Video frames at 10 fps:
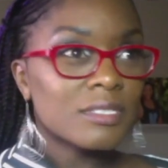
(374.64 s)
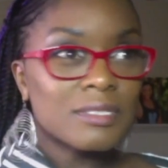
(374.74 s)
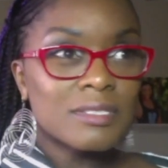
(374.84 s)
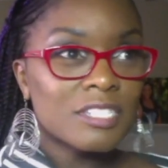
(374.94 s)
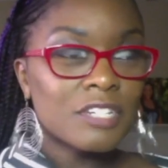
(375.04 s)

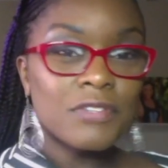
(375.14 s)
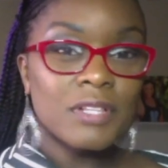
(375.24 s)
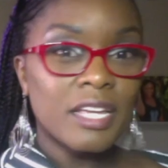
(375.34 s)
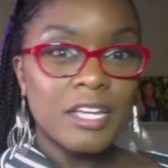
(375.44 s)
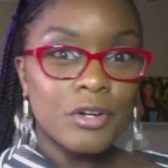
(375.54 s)

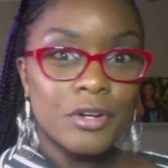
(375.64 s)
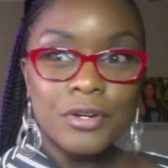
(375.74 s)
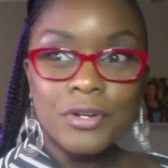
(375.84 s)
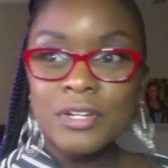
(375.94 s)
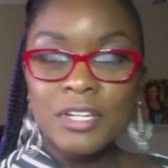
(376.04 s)
Chick-fil-A
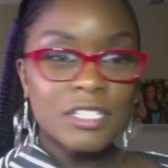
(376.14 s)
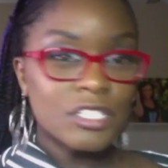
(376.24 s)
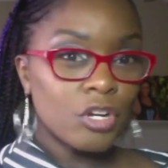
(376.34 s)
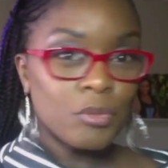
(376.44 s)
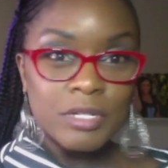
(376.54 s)
or
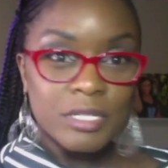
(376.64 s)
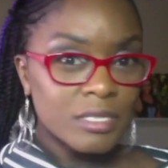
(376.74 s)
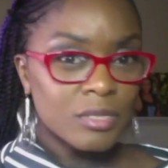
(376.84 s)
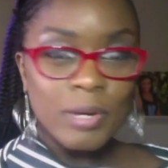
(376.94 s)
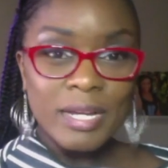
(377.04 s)
Starbucks
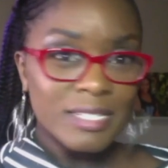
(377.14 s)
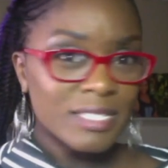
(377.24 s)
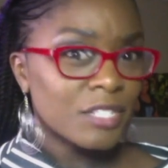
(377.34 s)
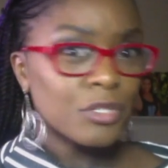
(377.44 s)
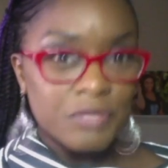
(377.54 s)
twice
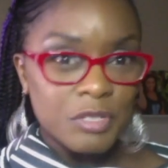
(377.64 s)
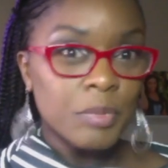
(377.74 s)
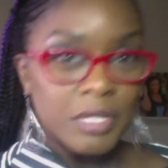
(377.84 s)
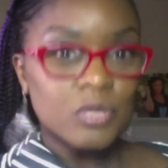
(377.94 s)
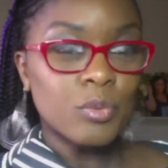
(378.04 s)
and you've
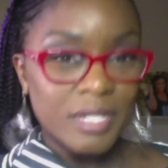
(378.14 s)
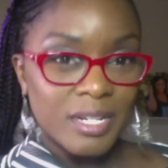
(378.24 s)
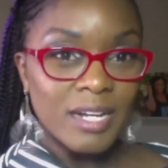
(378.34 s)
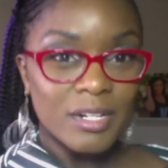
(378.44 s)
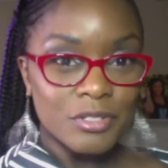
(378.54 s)
spent
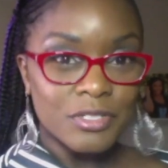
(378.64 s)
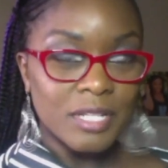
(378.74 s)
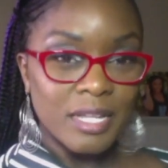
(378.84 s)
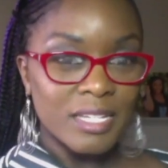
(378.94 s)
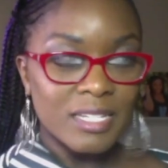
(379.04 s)
$20.
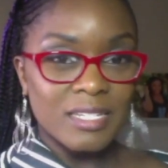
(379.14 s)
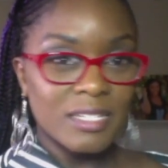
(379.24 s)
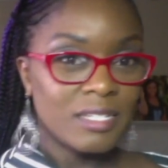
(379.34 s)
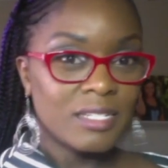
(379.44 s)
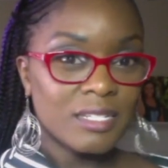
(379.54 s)
Like,
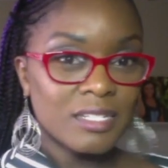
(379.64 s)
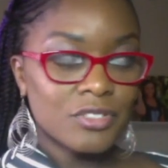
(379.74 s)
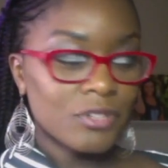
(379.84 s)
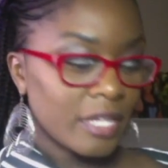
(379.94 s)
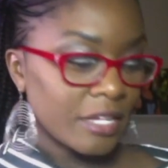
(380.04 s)
get
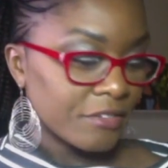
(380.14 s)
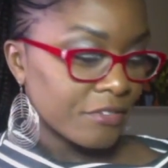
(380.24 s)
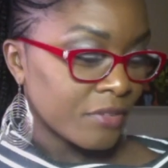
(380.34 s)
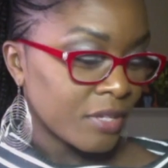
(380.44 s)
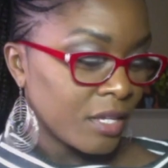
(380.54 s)
your
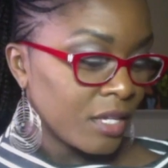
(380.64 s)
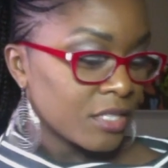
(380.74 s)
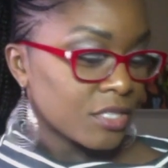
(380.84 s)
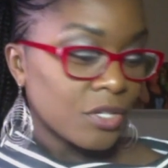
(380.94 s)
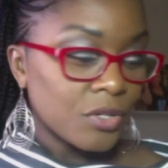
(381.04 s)
life.
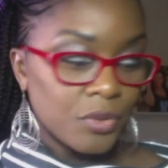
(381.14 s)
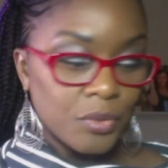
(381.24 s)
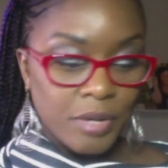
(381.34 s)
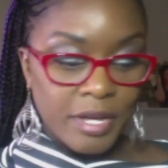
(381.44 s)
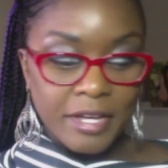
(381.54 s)

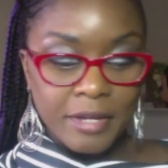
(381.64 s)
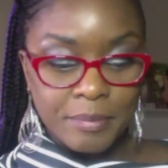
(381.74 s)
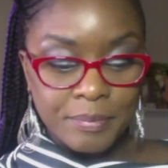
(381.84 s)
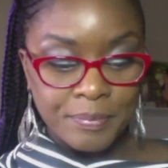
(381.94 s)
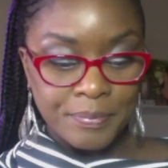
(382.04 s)
So,
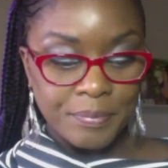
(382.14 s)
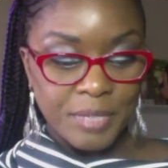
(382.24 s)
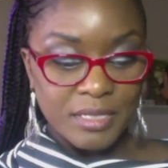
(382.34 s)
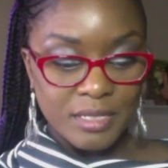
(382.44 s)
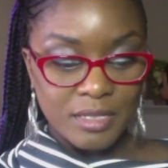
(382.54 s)

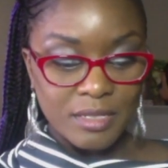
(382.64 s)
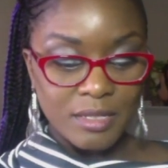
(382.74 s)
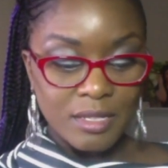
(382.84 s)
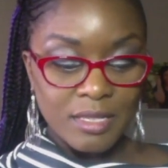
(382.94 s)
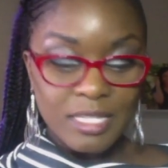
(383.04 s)
basically,
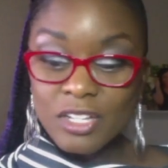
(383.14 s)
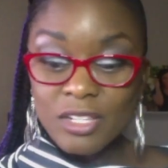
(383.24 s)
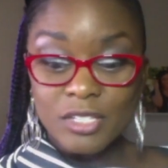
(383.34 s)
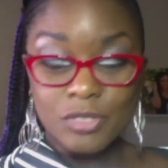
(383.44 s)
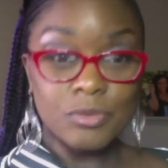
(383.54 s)
that's all I
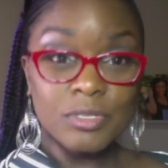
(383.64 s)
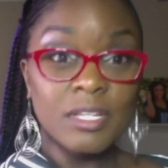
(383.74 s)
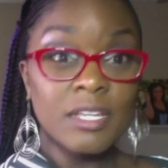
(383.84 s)
used.